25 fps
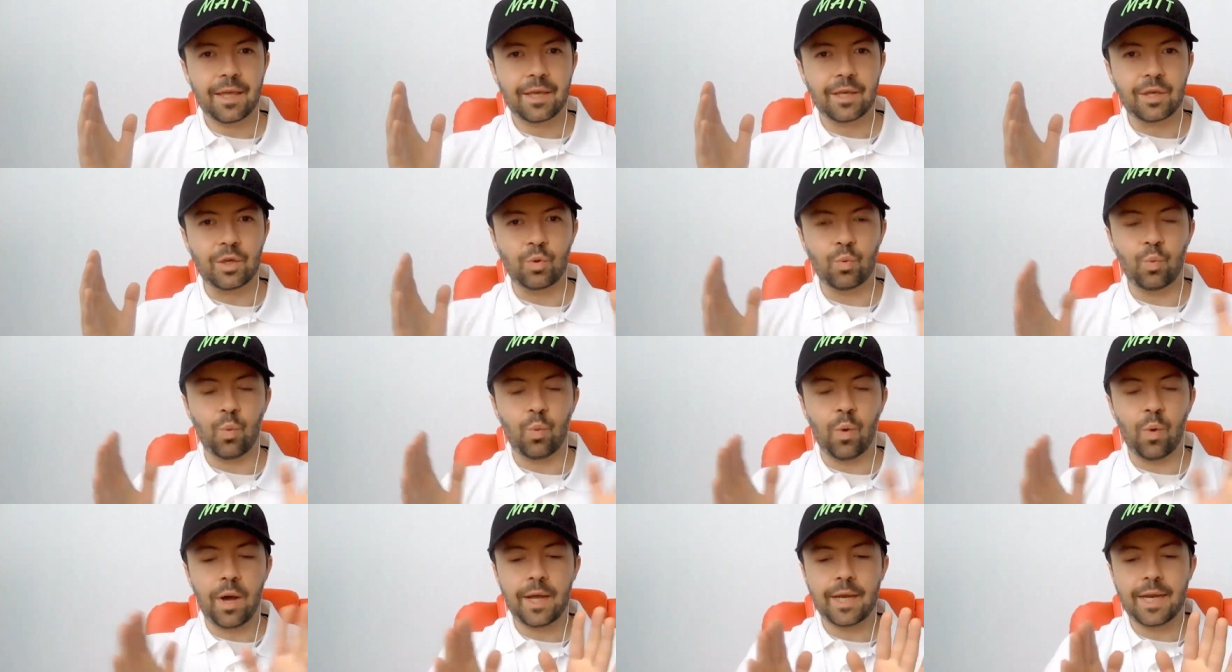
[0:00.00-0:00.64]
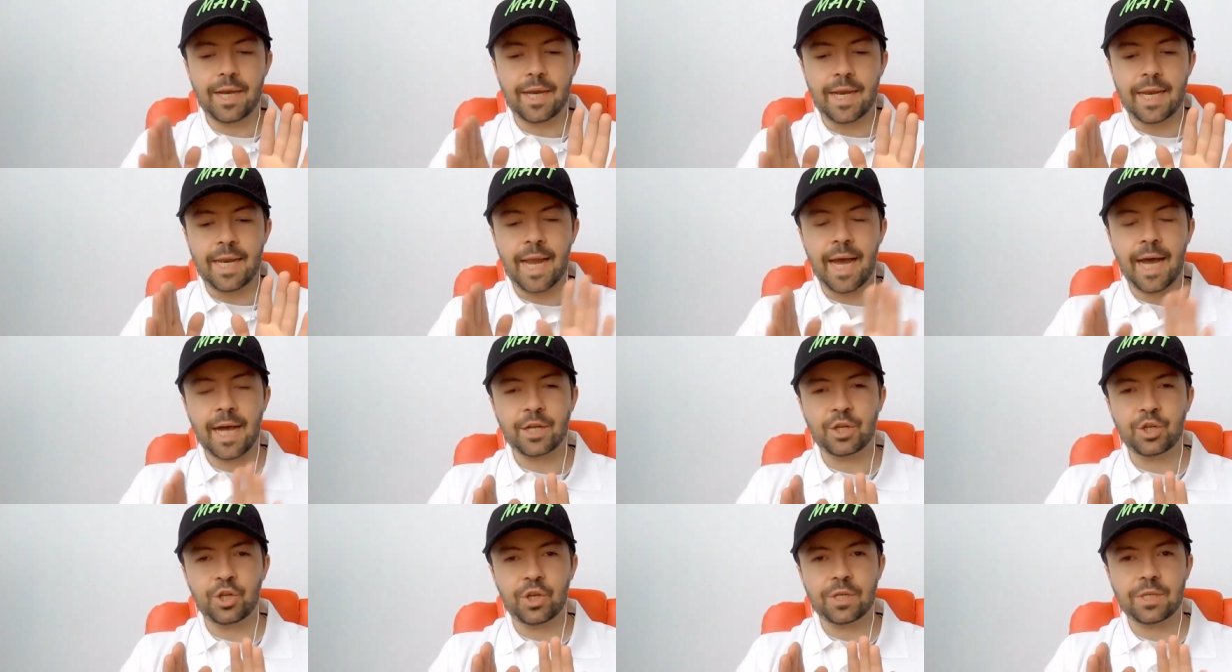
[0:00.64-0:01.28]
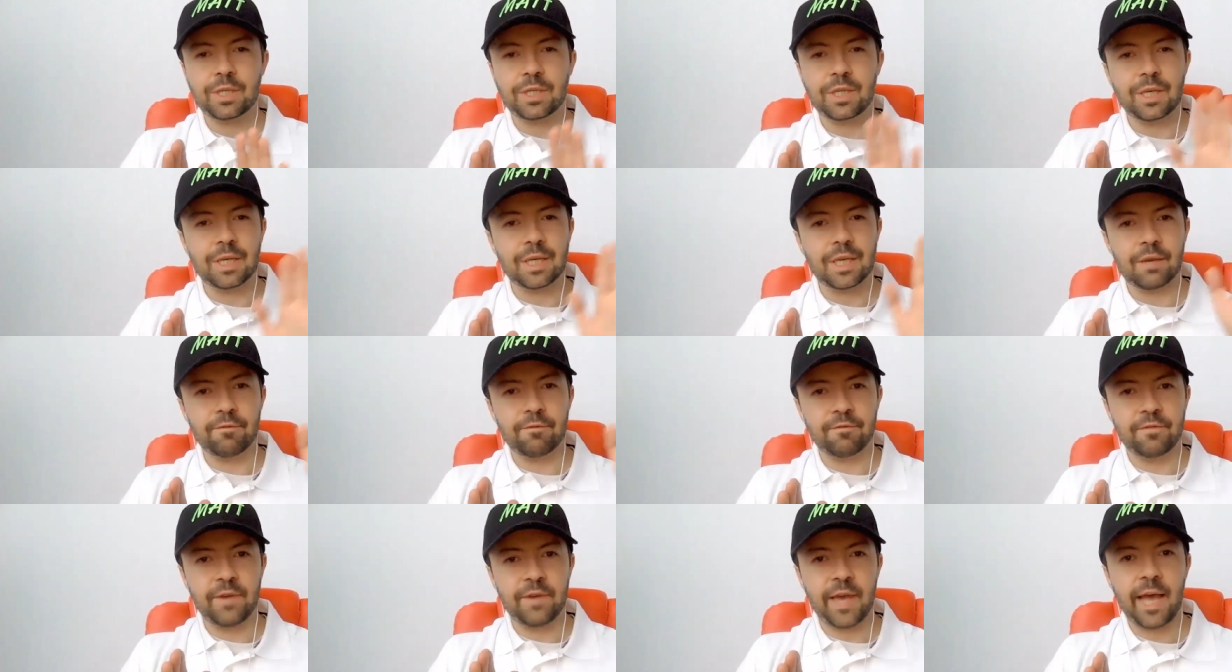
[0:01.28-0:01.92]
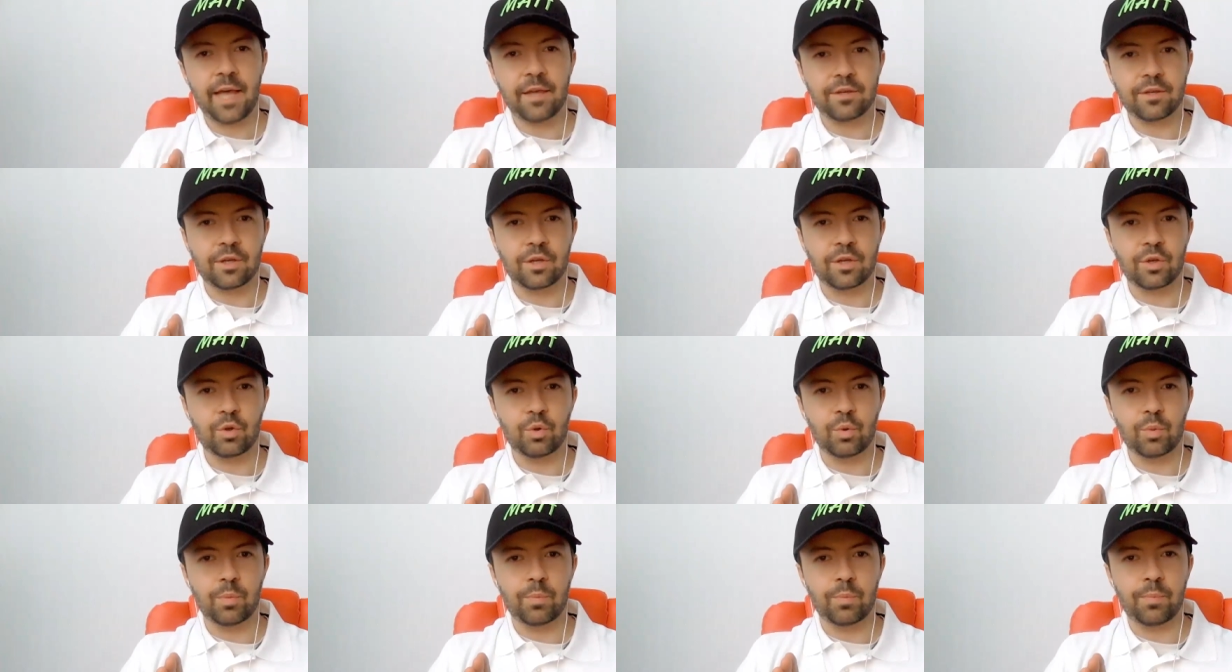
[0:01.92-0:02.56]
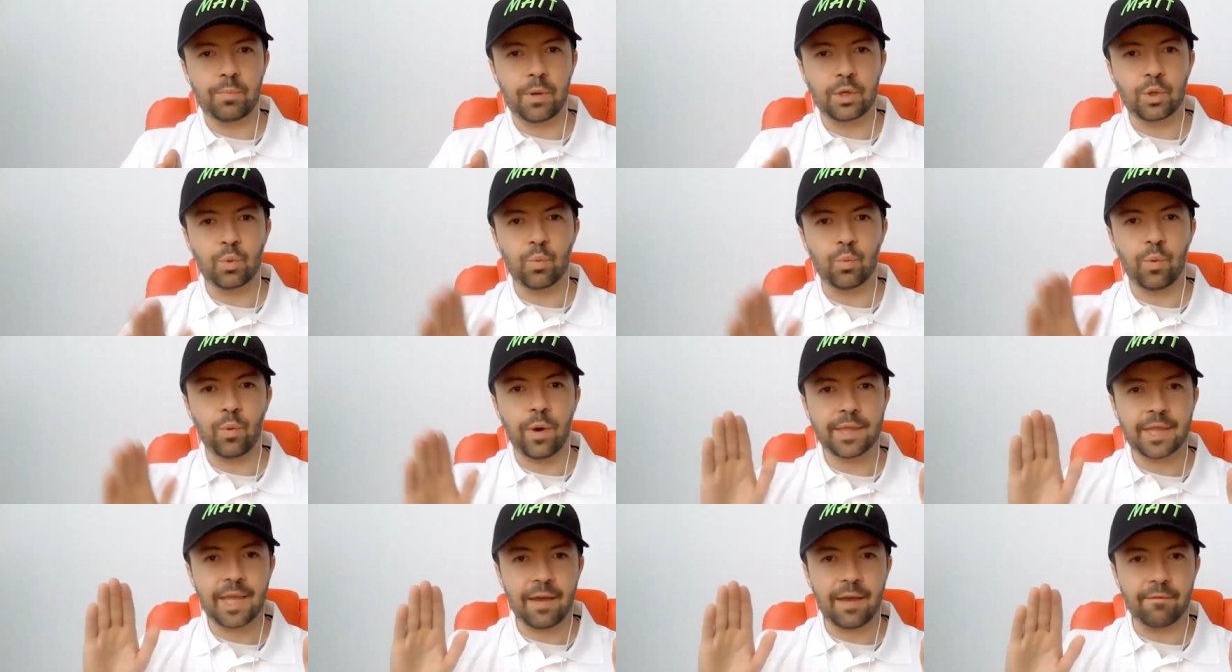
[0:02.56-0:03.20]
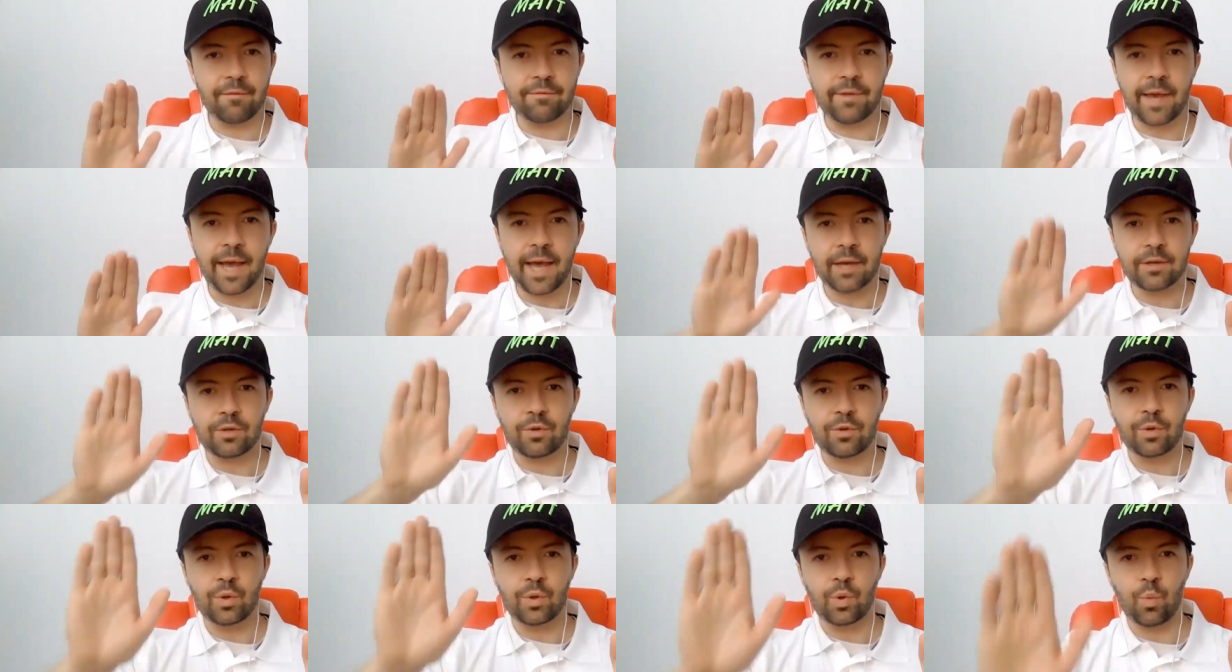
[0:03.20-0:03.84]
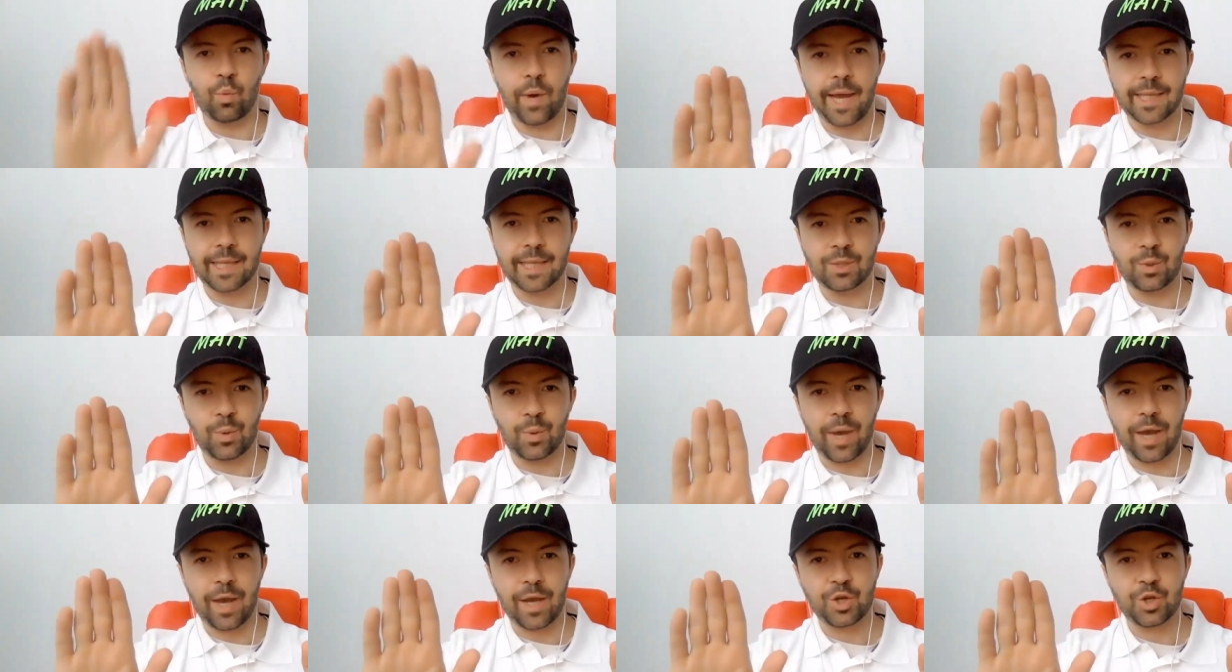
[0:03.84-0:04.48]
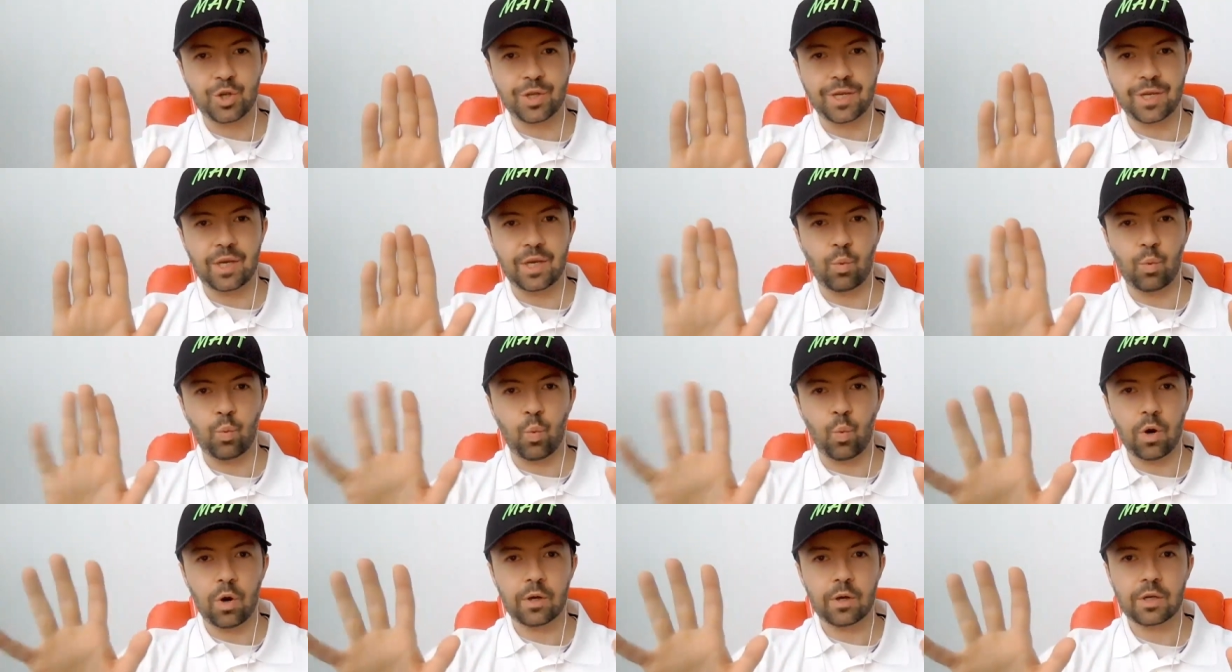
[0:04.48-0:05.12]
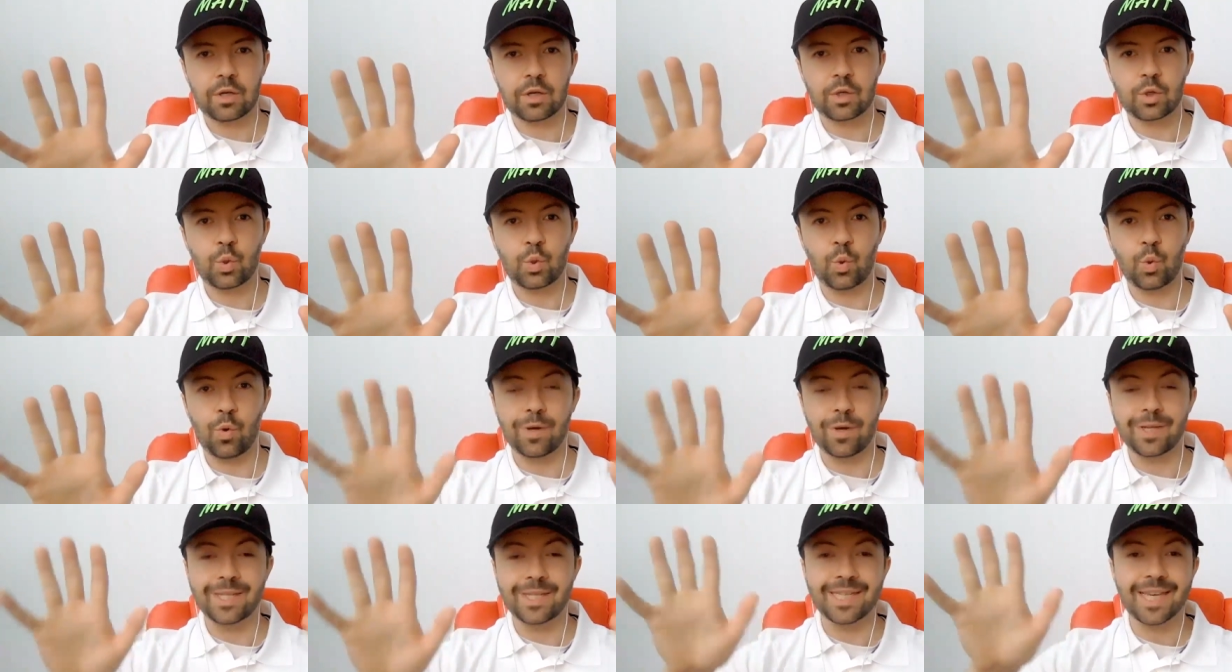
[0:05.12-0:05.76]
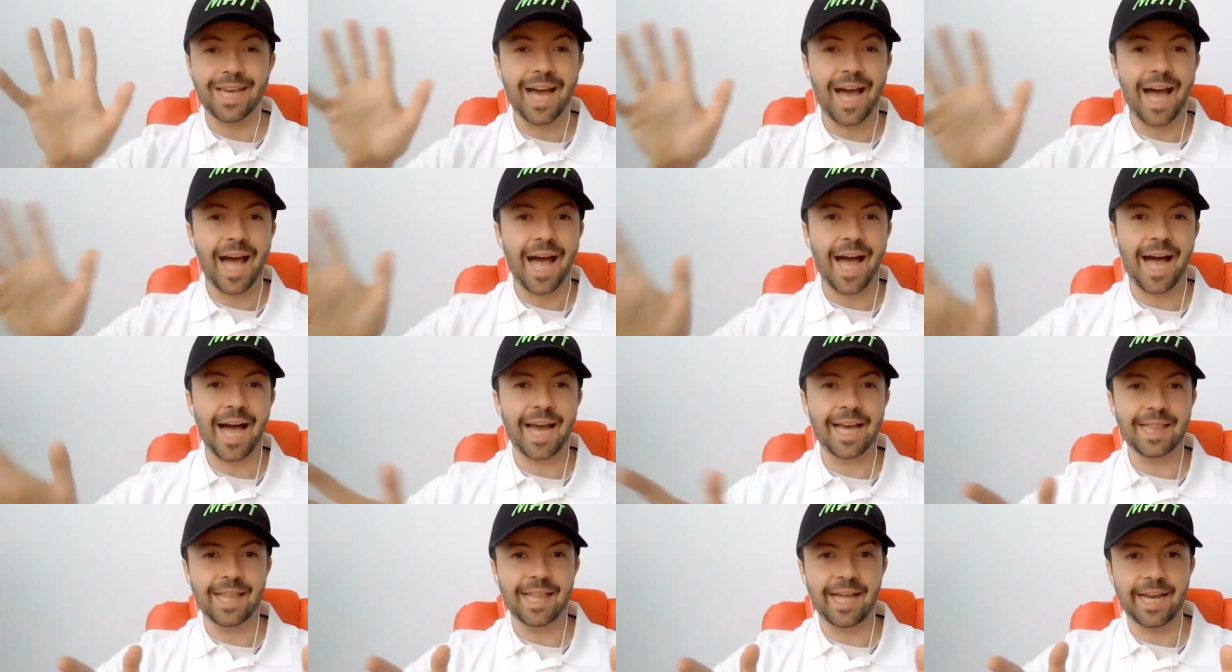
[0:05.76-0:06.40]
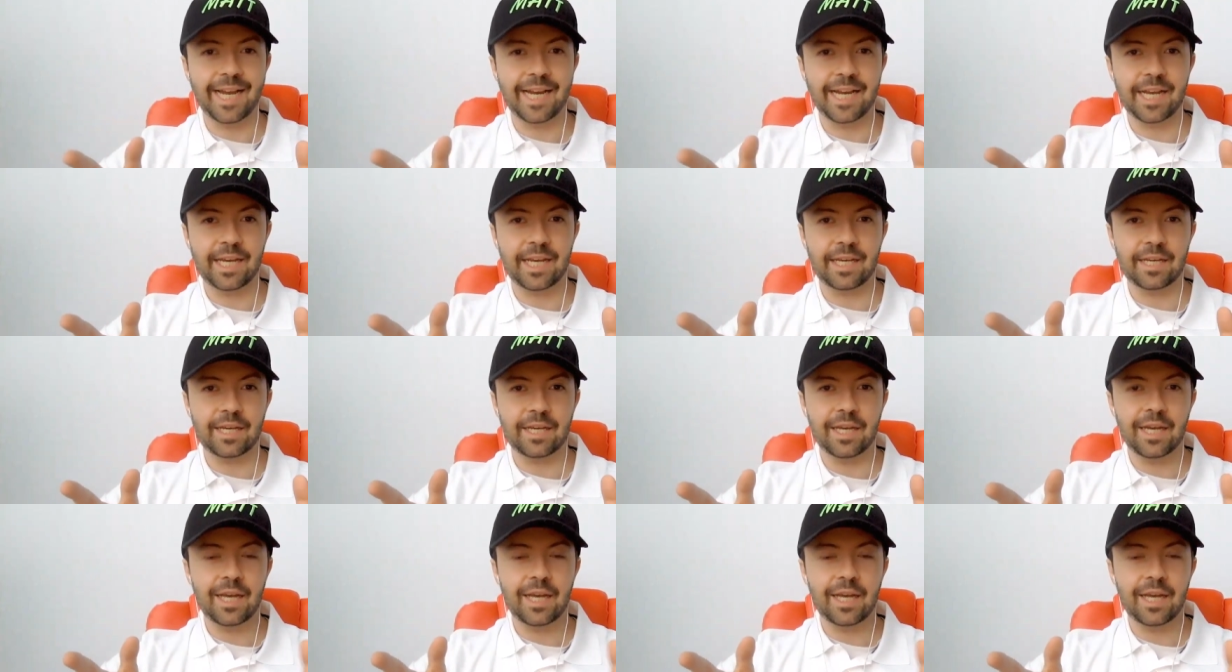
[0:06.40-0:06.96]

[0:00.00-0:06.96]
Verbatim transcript: You want not just to give value, but you want that value in a way to actually work towards highlighting